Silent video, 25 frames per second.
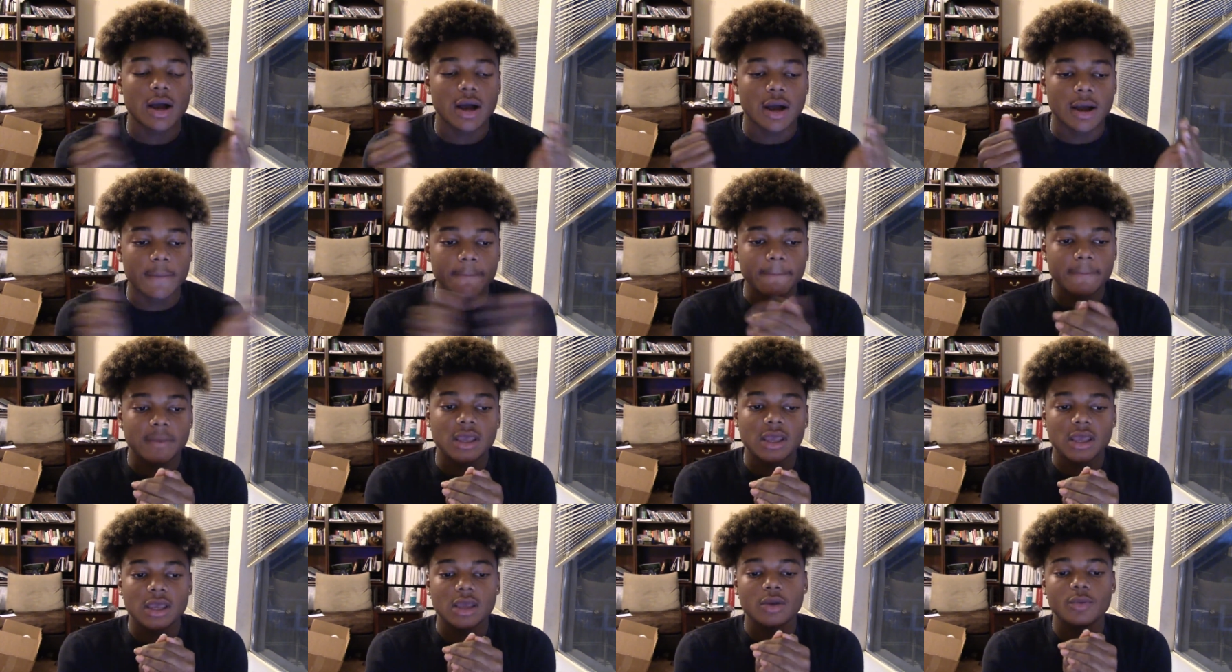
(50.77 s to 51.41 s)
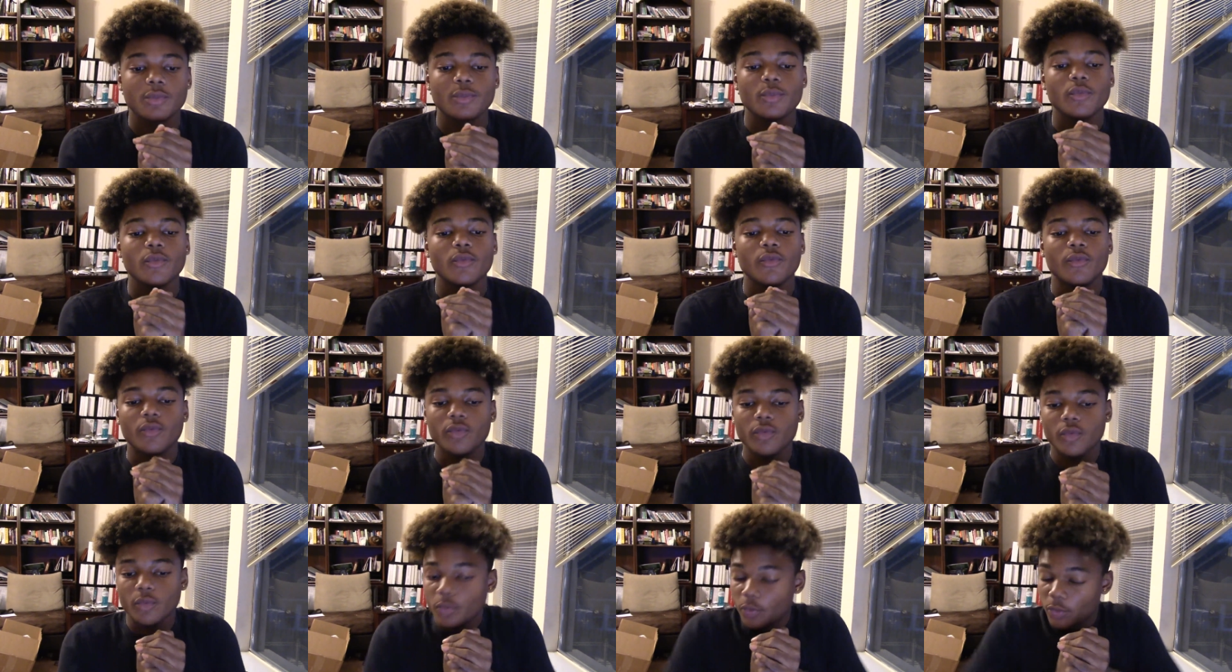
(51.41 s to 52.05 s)
Uh,
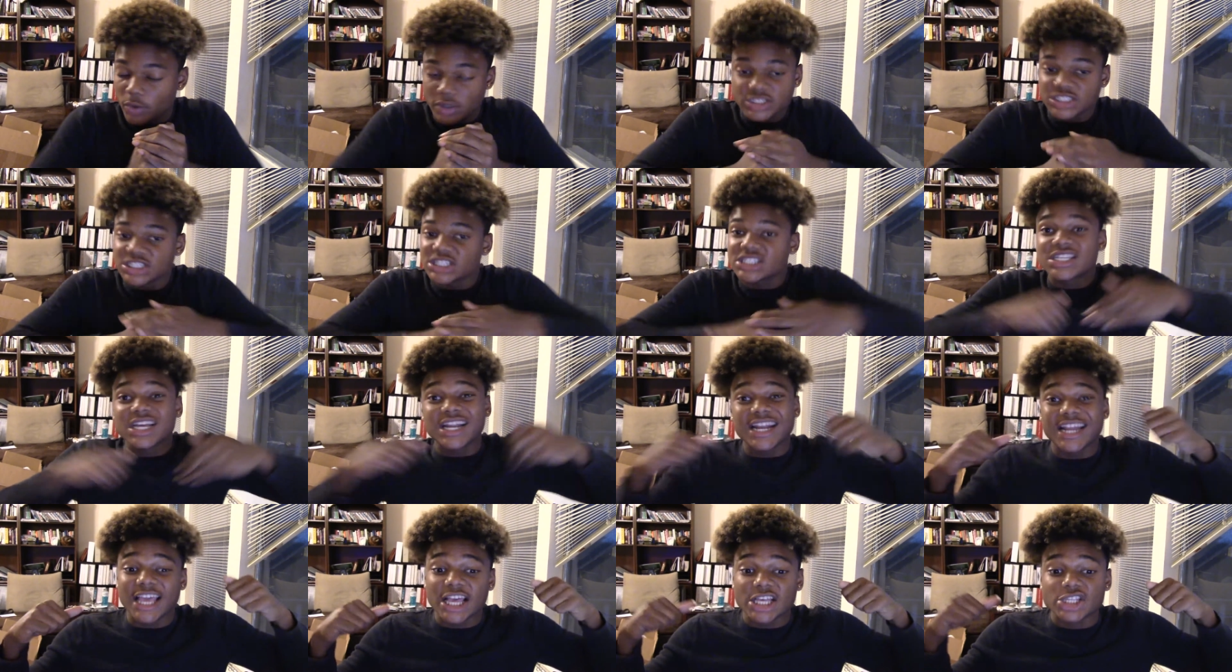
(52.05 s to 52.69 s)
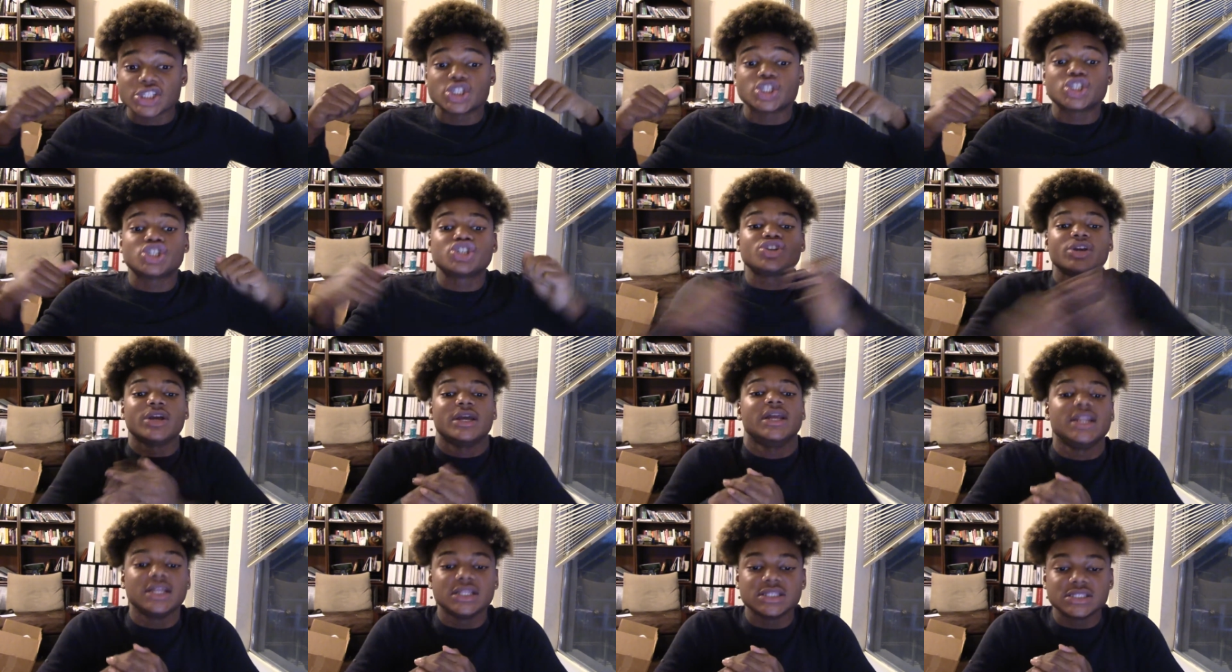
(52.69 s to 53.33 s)
man, we're just gonna get
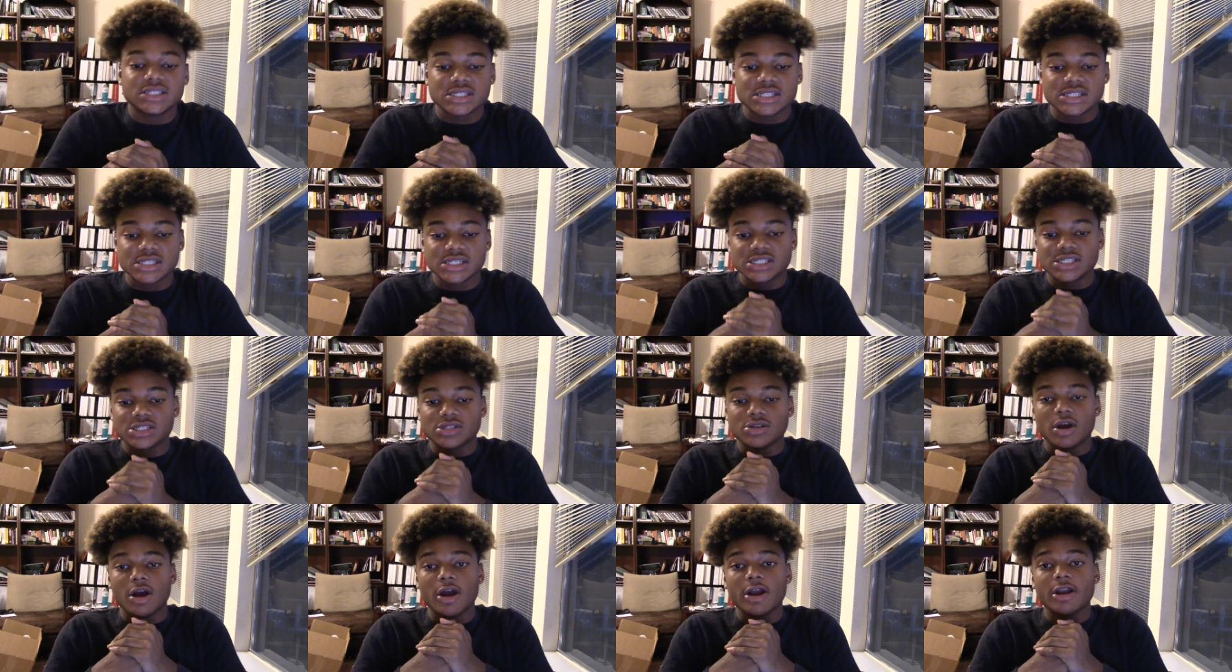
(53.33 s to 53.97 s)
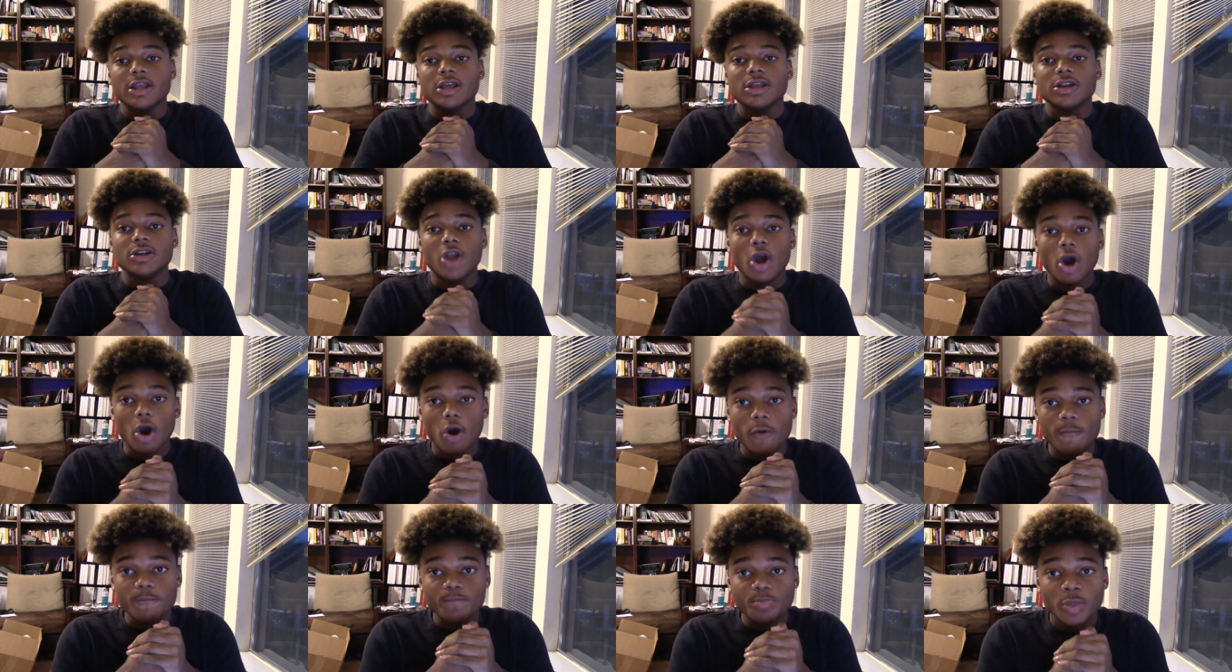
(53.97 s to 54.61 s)
straight into this. You already
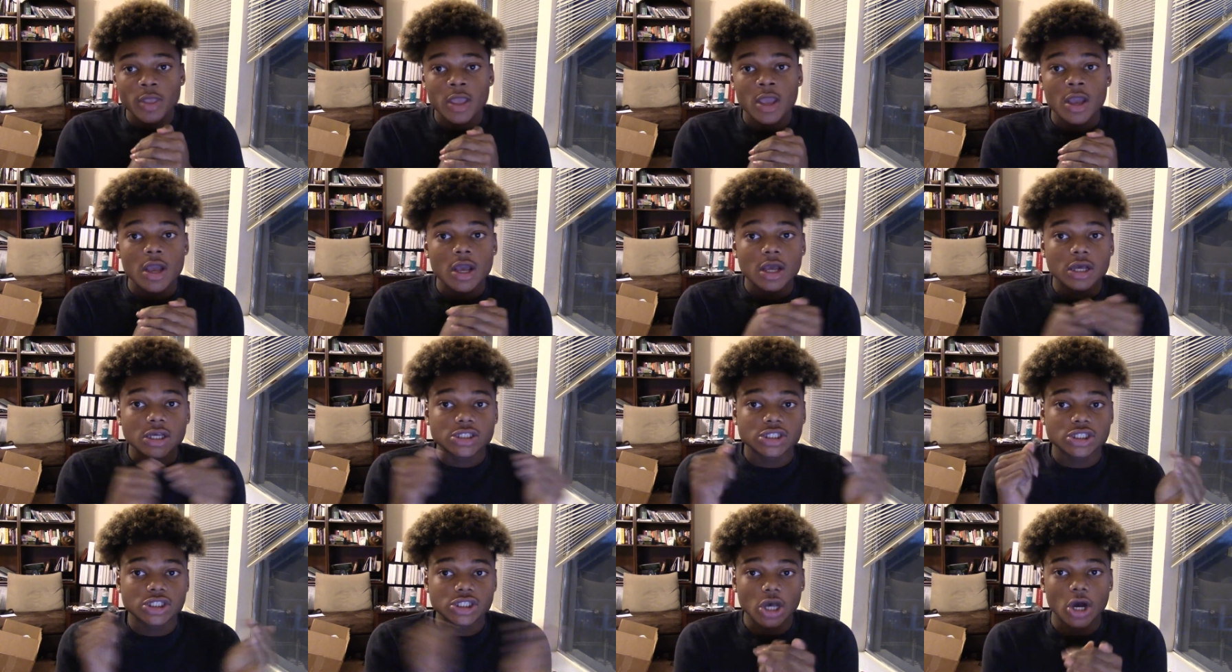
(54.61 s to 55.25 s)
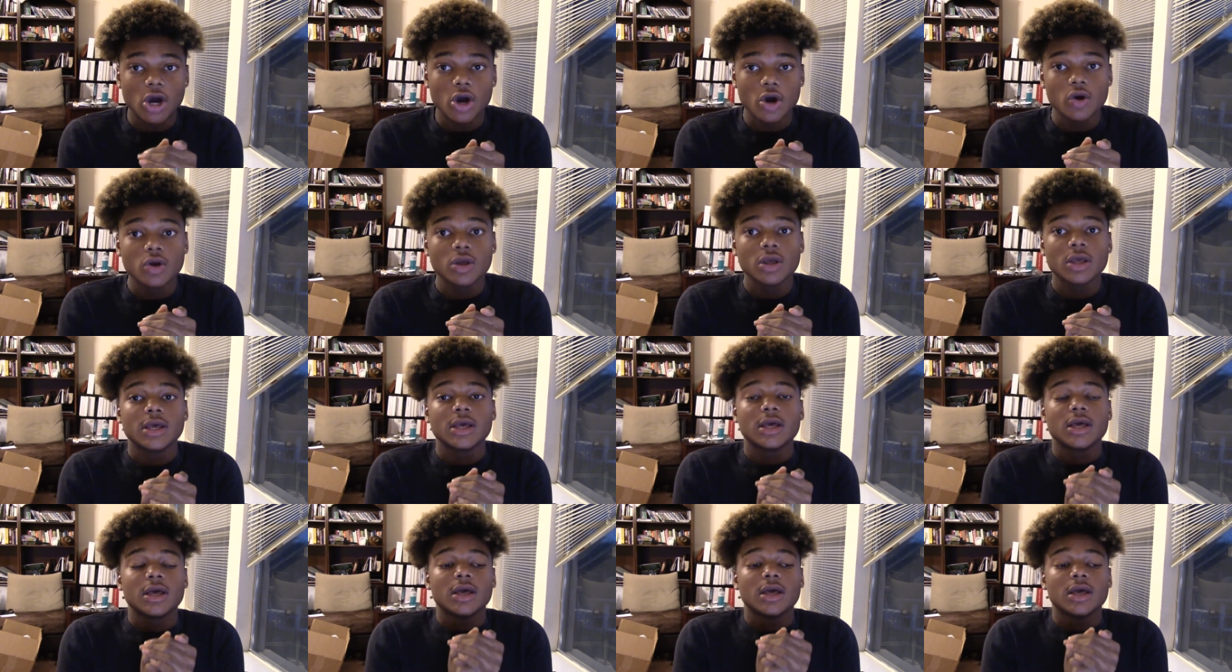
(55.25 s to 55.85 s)
know. So,